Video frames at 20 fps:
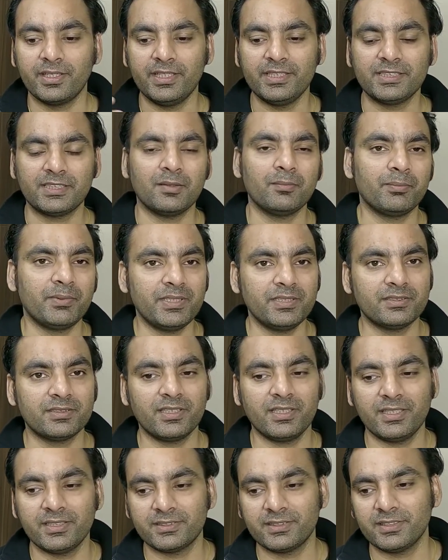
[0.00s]
Each company
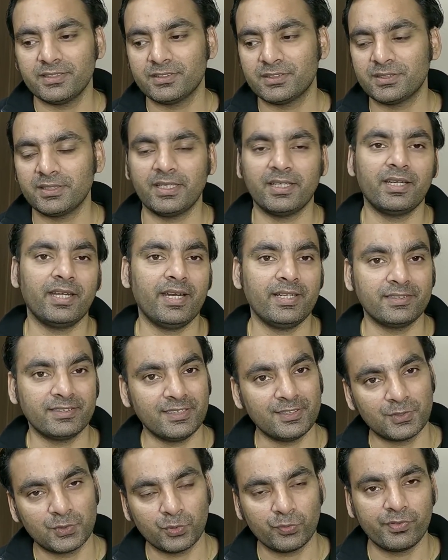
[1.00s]
releases
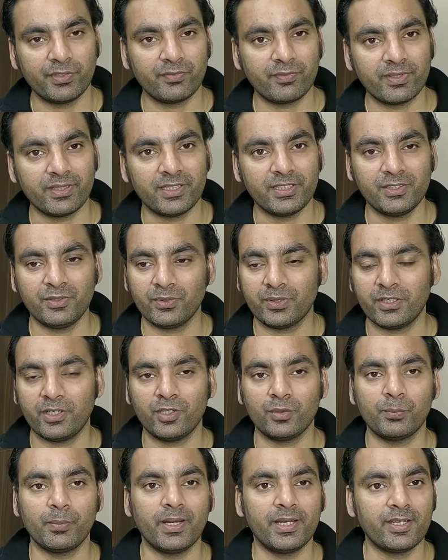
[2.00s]
handsets so frequently, you
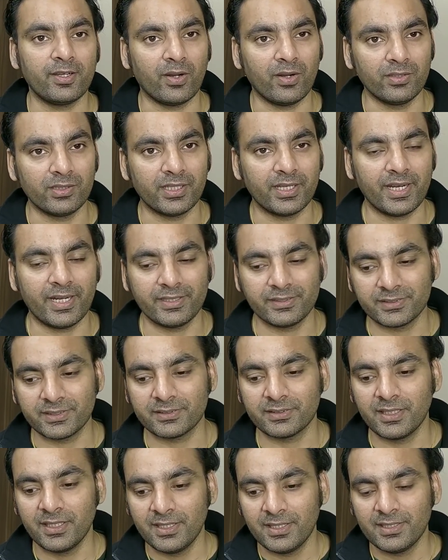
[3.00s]
cannot buy all the
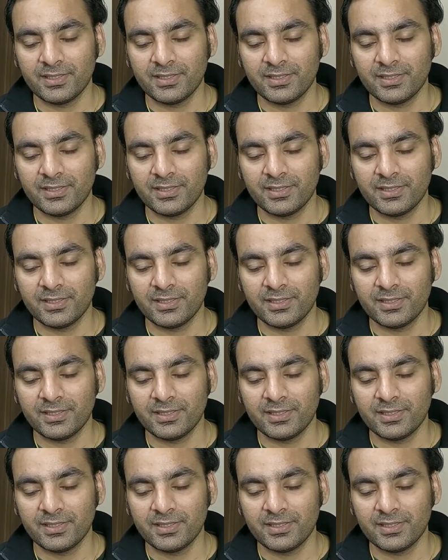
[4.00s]
handsets.